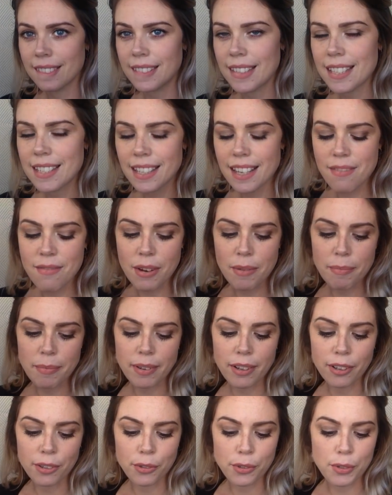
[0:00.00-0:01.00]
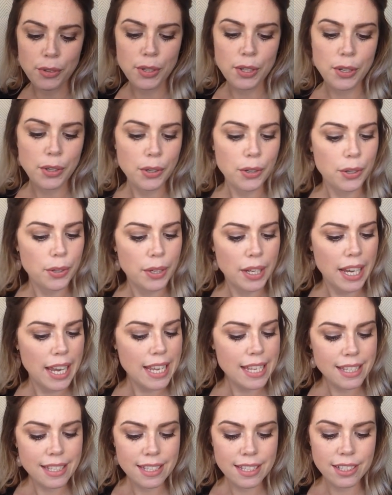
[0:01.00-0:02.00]
This came up on
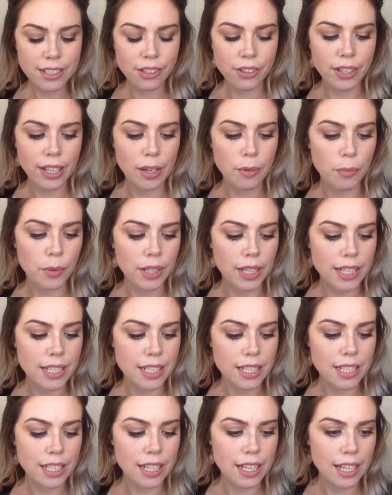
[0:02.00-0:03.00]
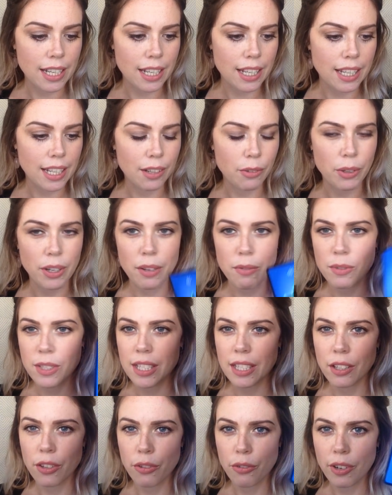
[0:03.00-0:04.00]
Instagram when I did a
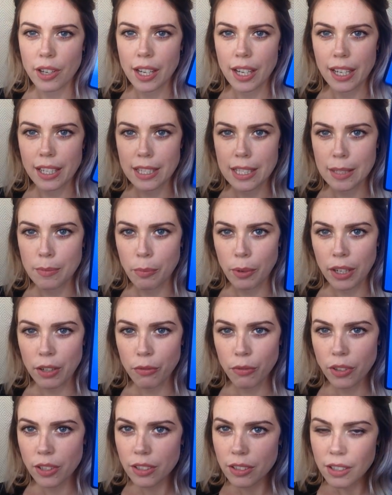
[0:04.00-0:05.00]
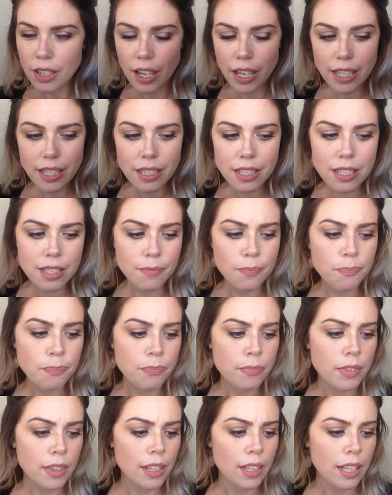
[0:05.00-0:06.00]
three card spread for you guys.
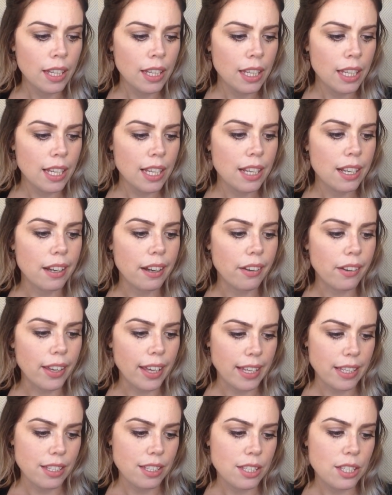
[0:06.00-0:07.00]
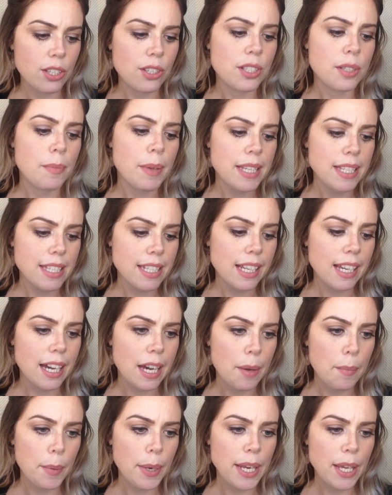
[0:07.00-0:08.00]
Okay, so domestic
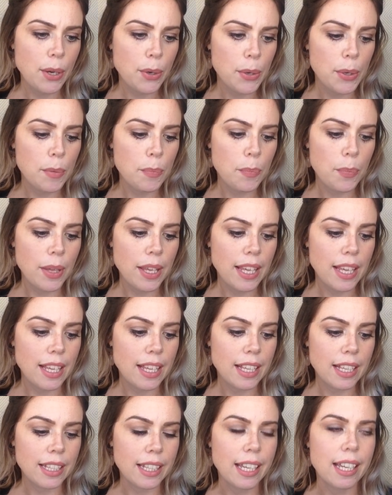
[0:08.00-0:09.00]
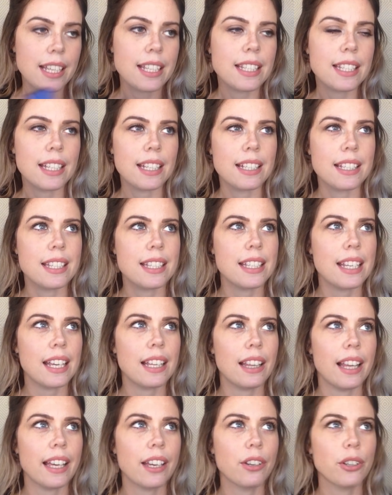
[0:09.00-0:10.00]
harmony could be
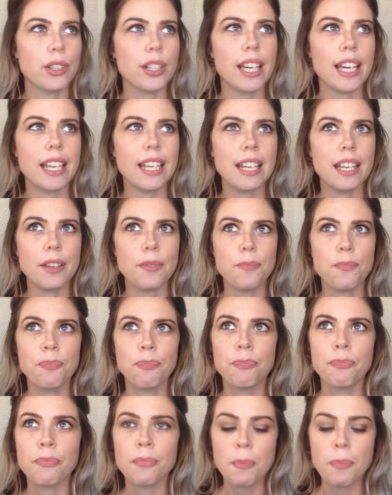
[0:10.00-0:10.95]
like creating.